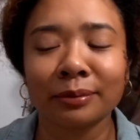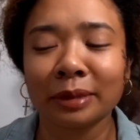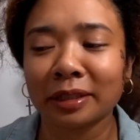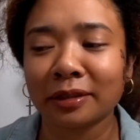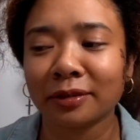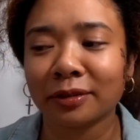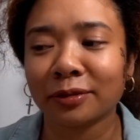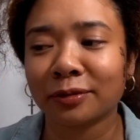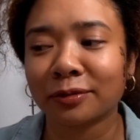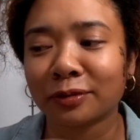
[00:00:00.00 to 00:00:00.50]

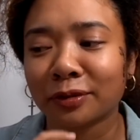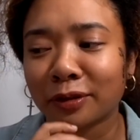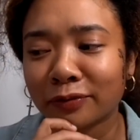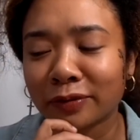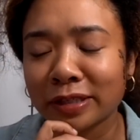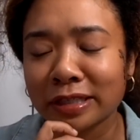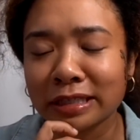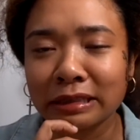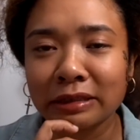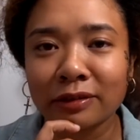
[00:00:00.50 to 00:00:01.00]
getting a little
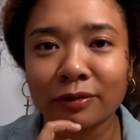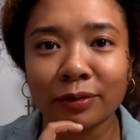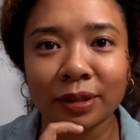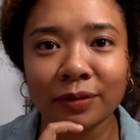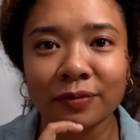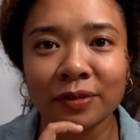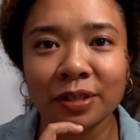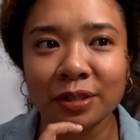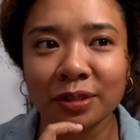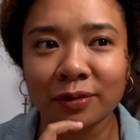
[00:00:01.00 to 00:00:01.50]
nervous, like, what
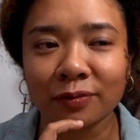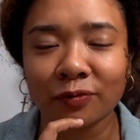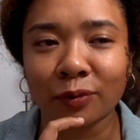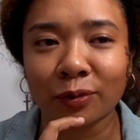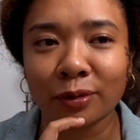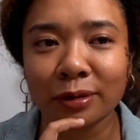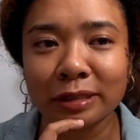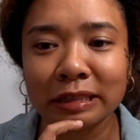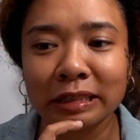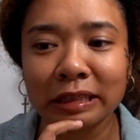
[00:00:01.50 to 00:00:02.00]
if season
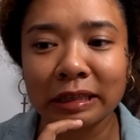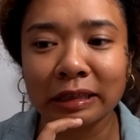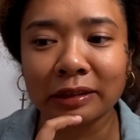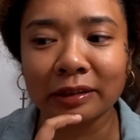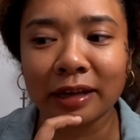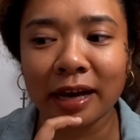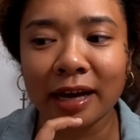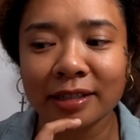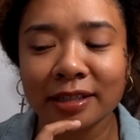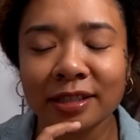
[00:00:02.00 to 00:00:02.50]
4 is the
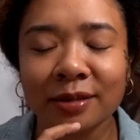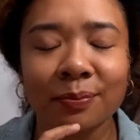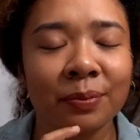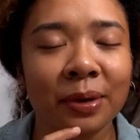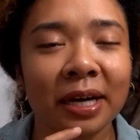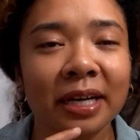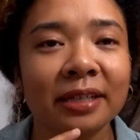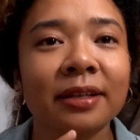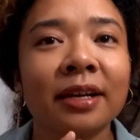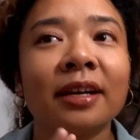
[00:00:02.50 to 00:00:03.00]
last?
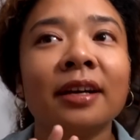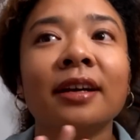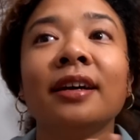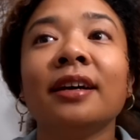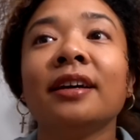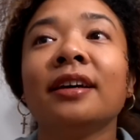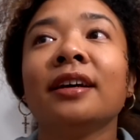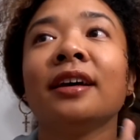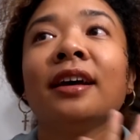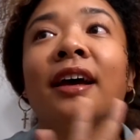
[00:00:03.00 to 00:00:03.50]
But
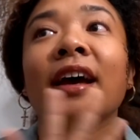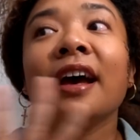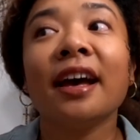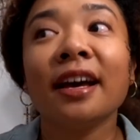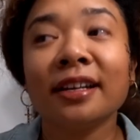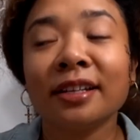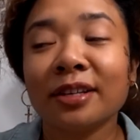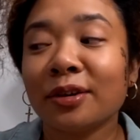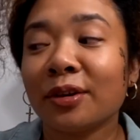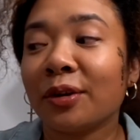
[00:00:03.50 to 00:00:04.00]

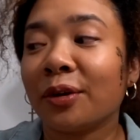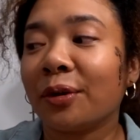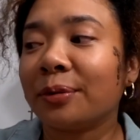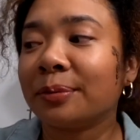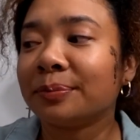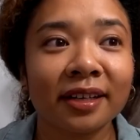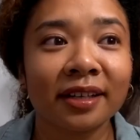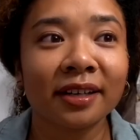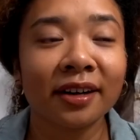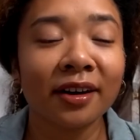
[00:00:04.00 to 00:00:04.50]
anywho,